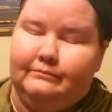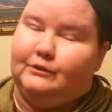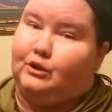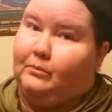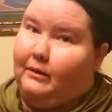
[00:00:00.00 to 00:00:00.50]

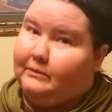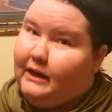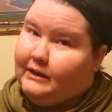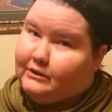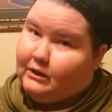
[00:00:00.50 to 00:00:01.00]
so
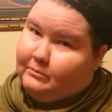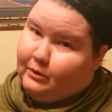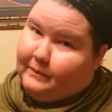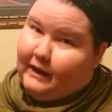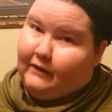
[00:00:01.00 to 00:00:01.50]
bubbly I start
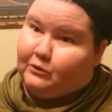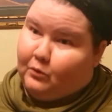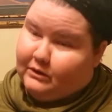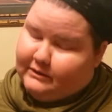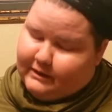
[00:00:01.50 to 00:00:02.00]
burping after
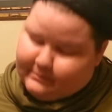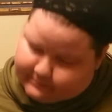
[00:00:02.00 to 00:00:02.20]
one sip.